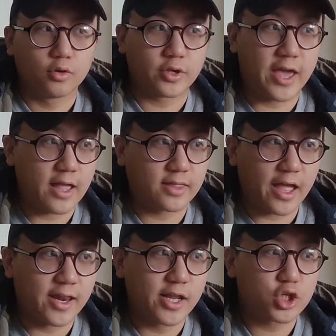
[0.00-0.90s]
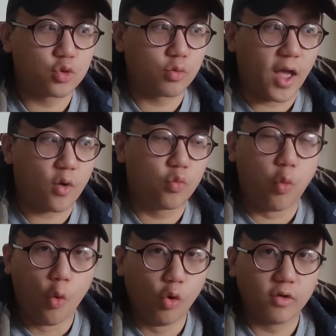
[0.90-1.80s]
the initial like
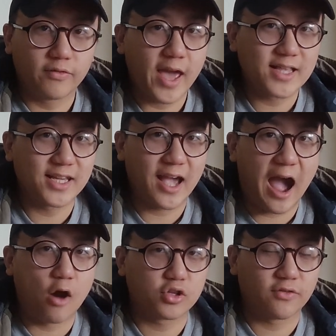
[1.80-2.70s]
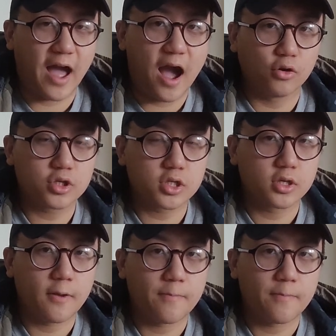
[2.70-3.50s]
wall of getting out of the house,